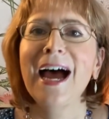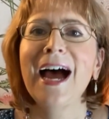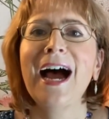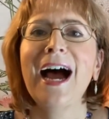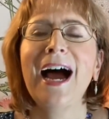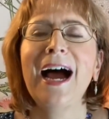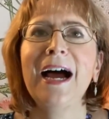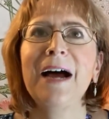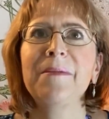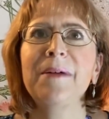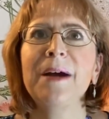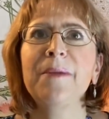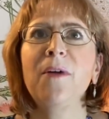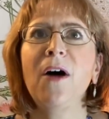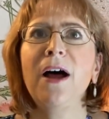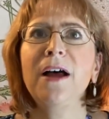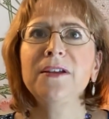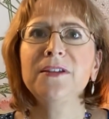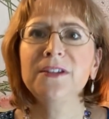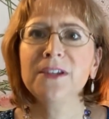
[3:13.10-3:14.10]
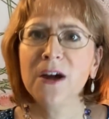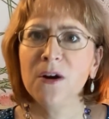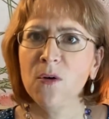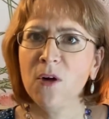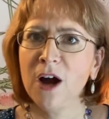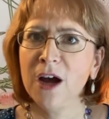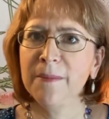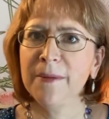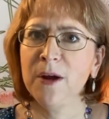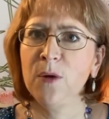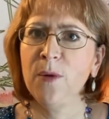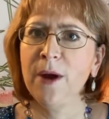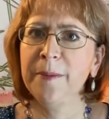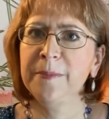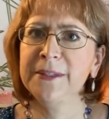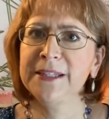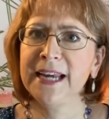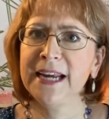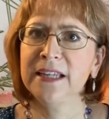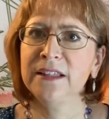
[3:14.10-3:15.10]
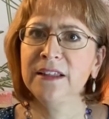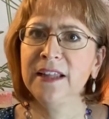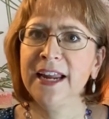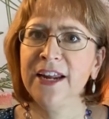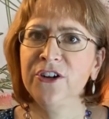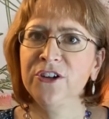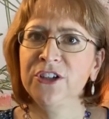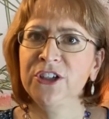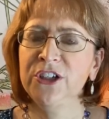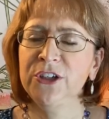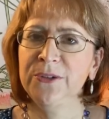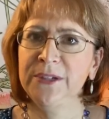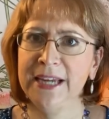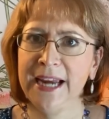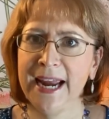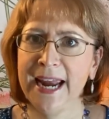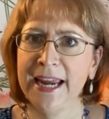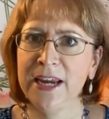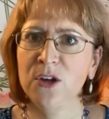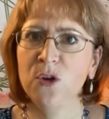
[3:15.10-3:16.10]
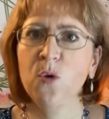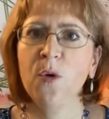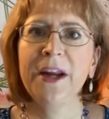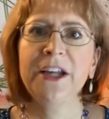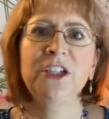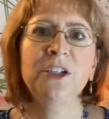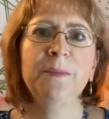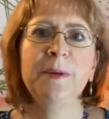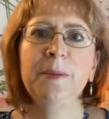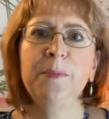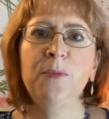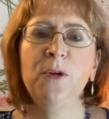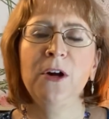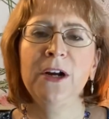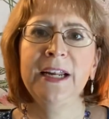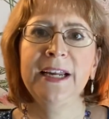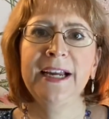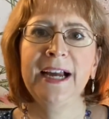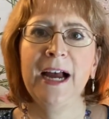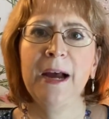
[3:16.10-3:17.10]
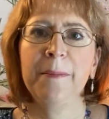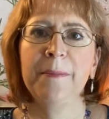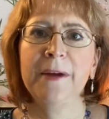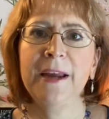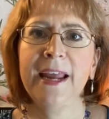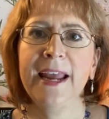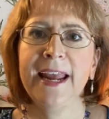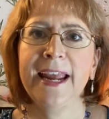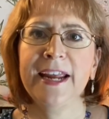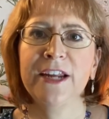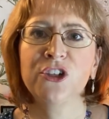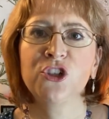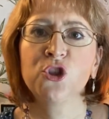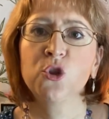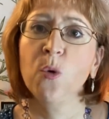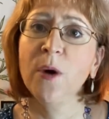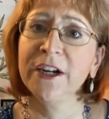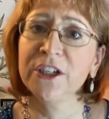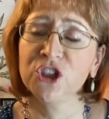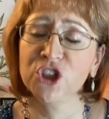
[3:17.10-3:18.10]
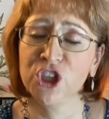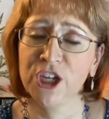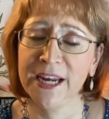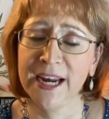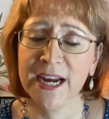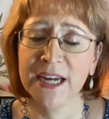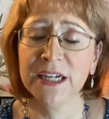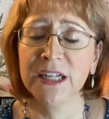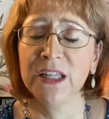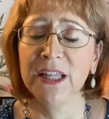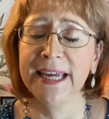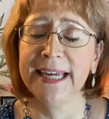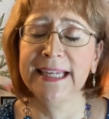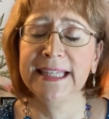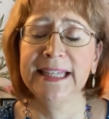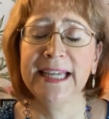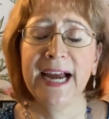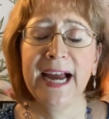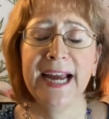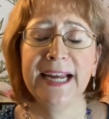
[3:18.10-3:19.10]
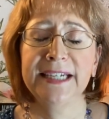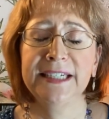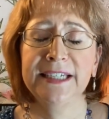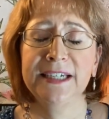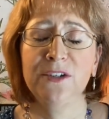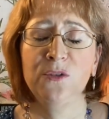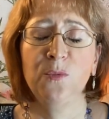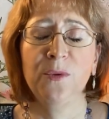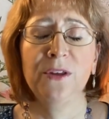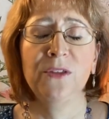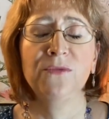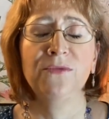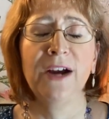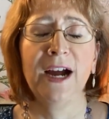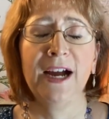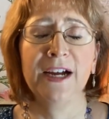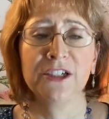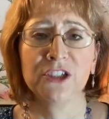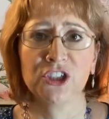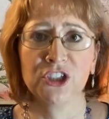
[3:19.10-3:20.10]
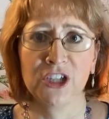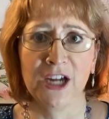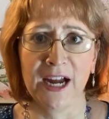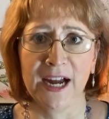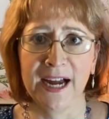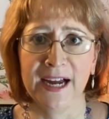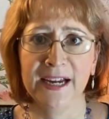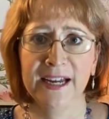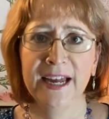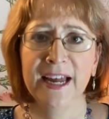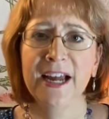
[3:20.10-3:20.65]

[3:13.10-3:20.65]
I'm also on my website later today going to be putting up a short channeling that I did with Raha Shah,